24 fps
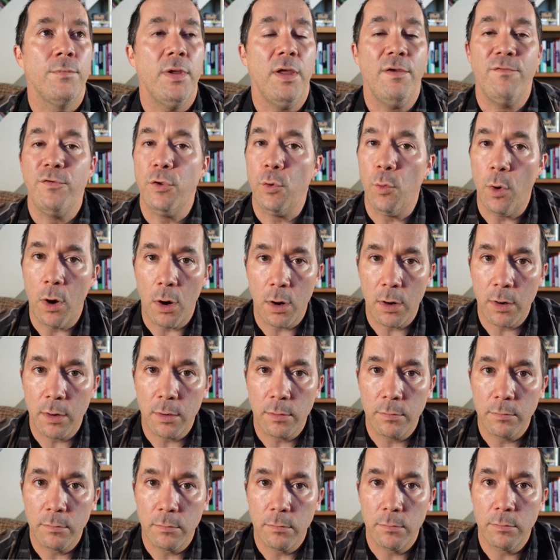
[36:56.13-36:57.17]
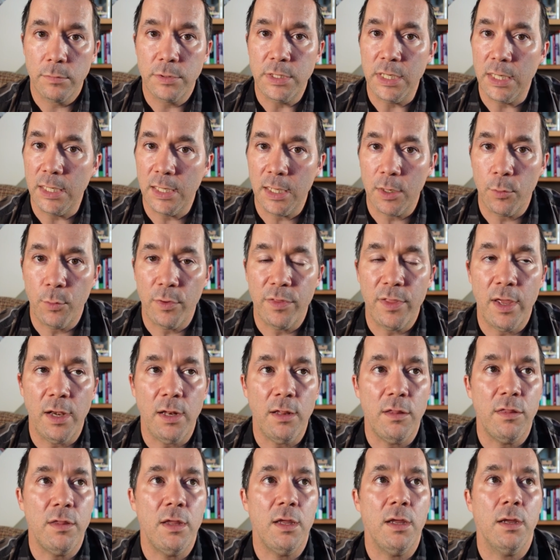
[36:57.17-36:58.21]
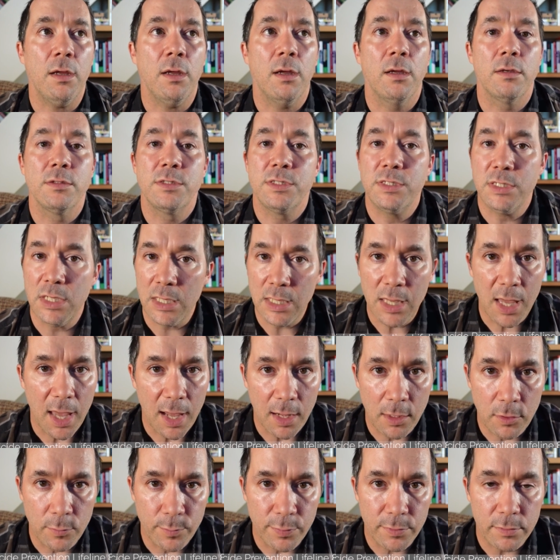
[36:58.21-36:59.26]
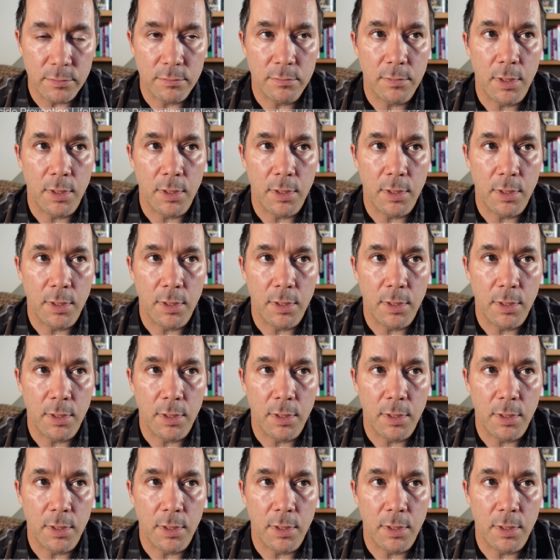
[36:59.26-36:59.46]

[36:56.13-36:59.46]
If you are dealing with anything, seek help.